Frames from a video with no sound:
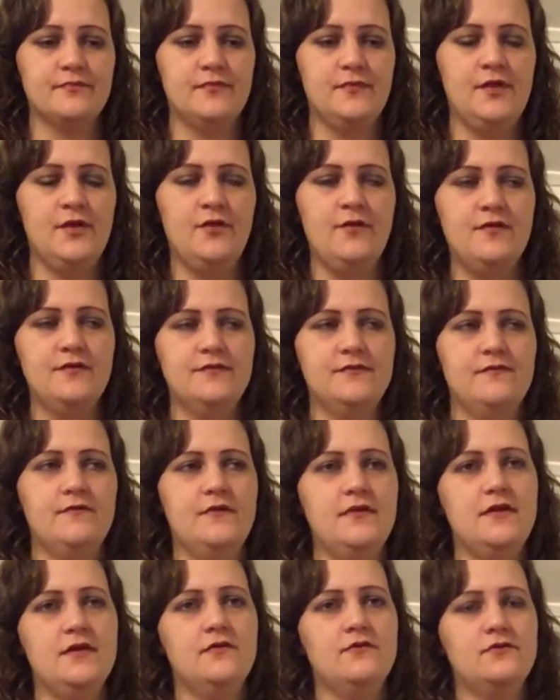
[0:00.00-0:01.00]
You know, this
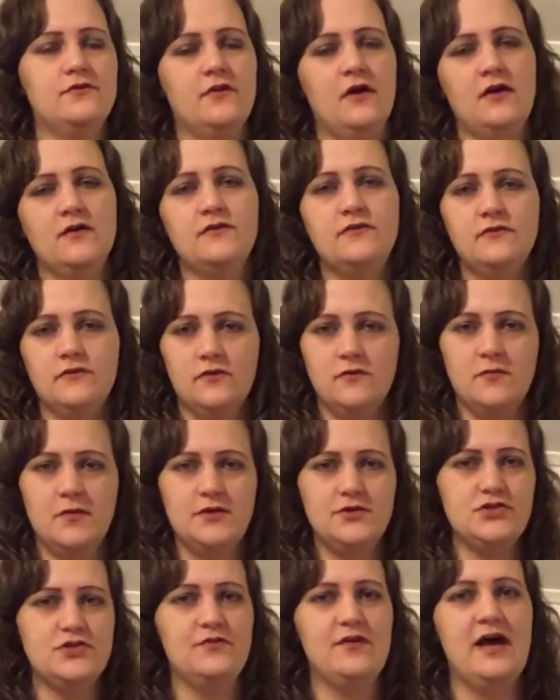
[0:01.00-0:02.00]
video is not so
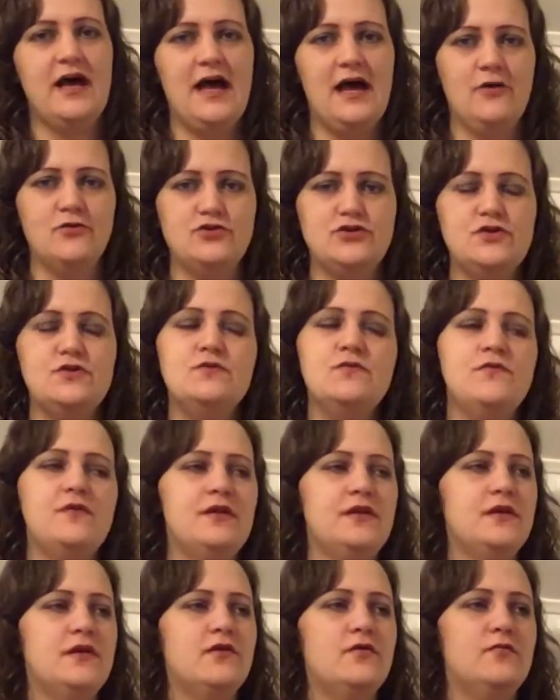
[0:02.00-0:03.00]
much of a how-to
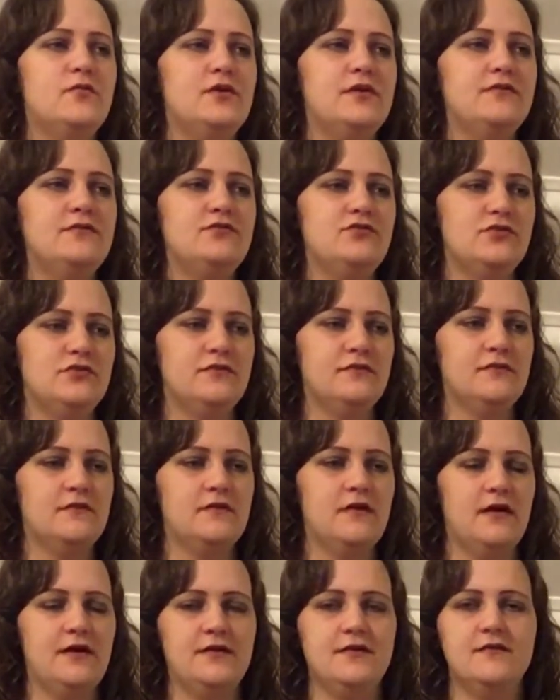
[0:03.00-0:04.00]
video, but it's just
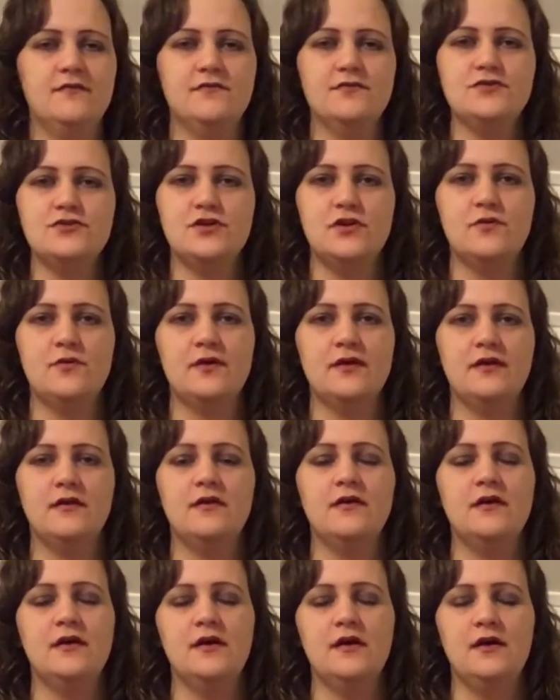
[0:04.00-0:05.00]
kind of
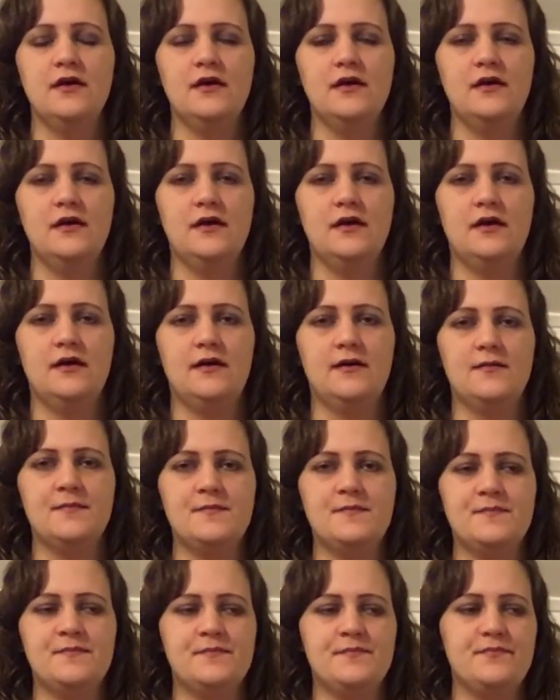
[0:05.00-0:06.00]
showing
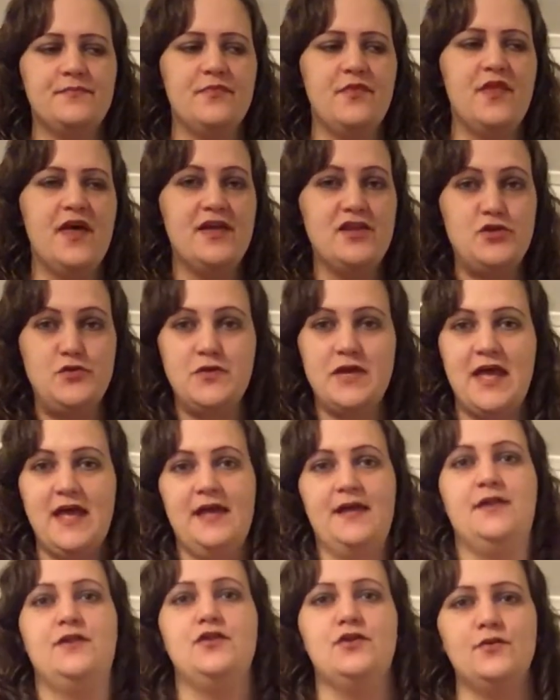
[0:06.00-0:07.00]
that you
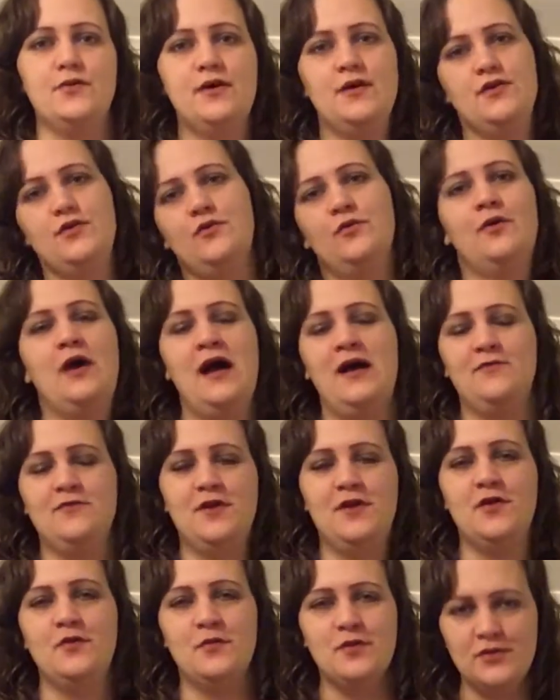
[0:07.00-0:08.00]
can do it. You don't have
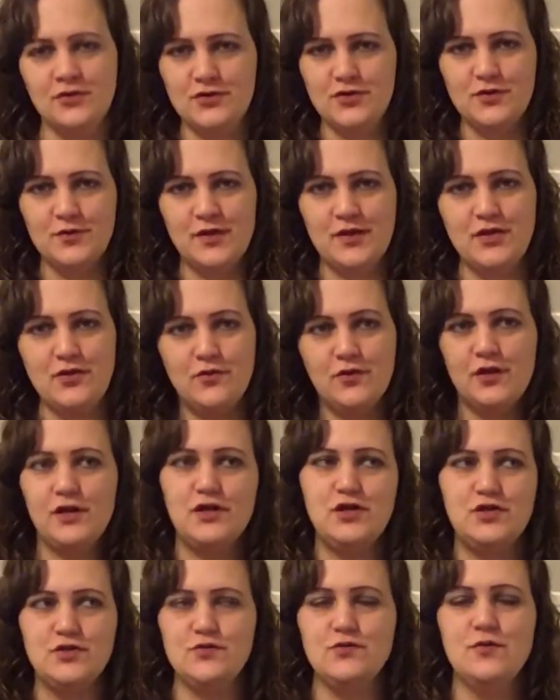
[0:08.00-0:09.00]
to know what you're doing. You
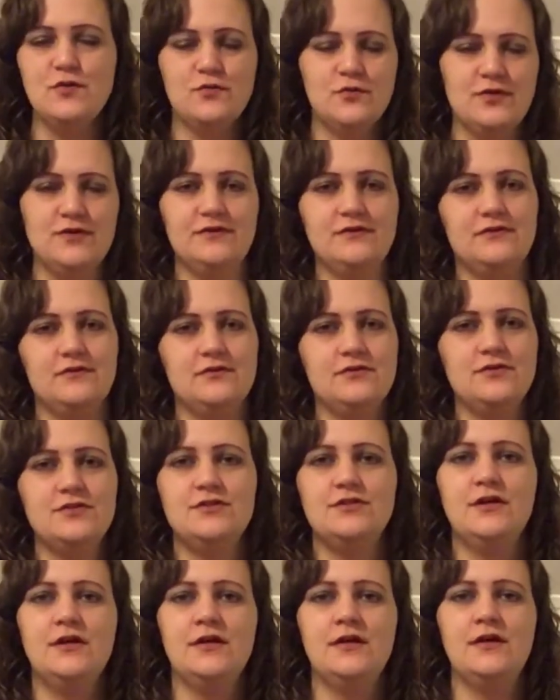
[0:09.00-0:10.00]
can do the
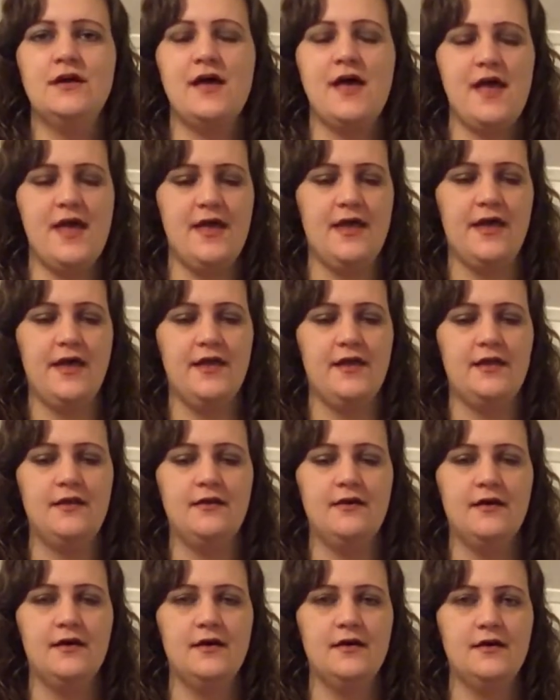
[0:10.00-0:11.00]
research, and
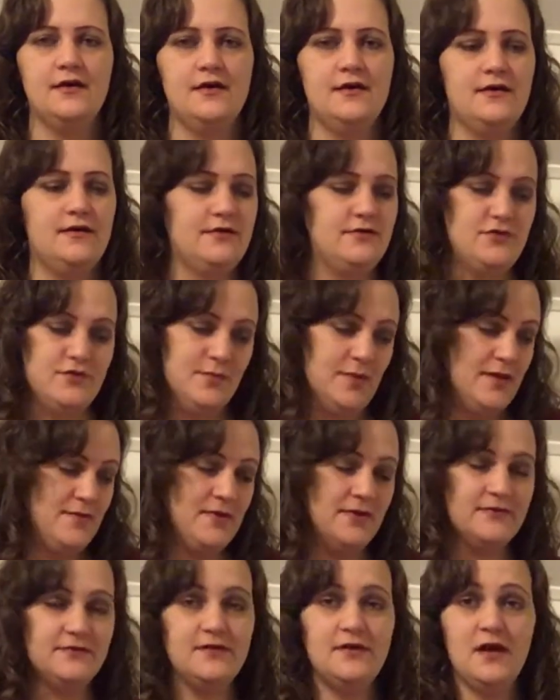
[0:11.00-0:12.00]
you might
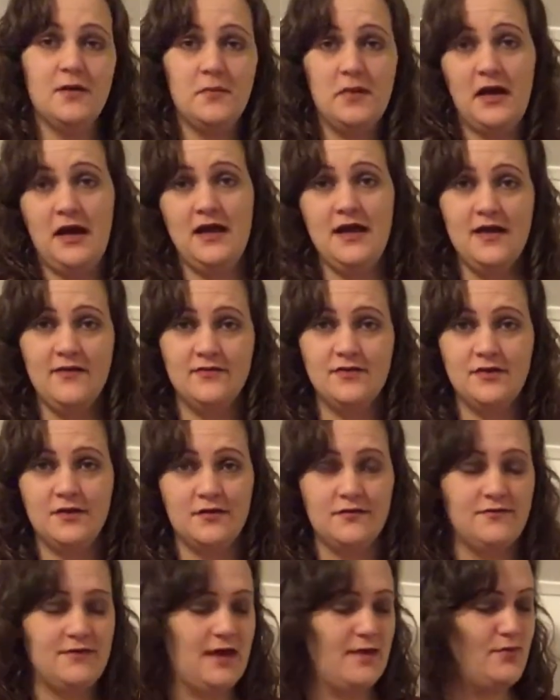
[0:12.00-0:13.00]
mess it up. I haven't done
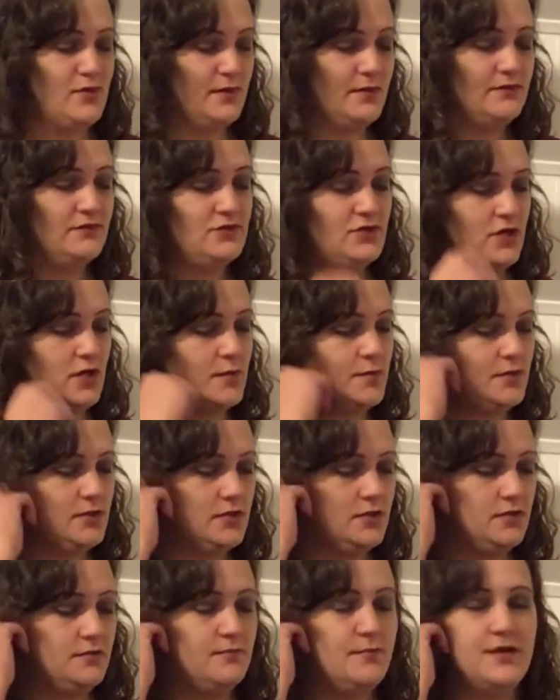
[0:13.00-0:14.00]
a fabulous job,
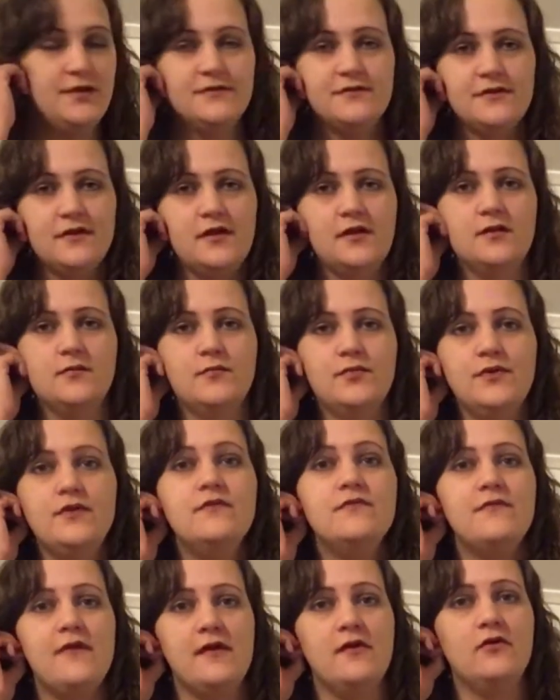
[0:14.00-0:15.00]
but it's not a
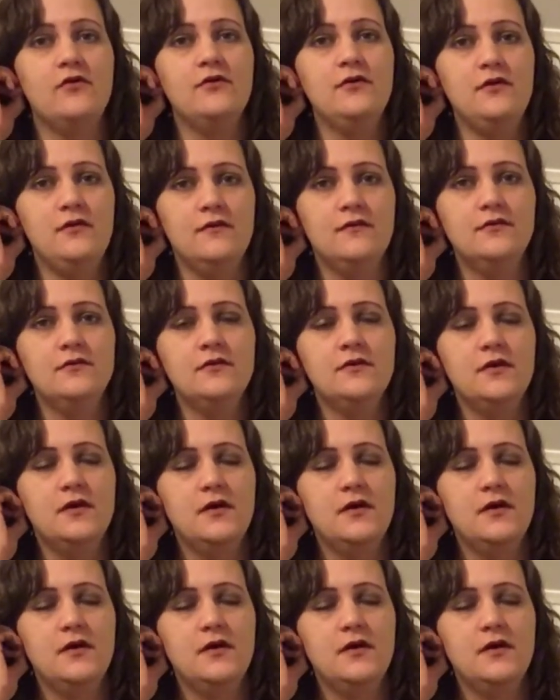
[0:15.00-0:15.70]
complete fail either.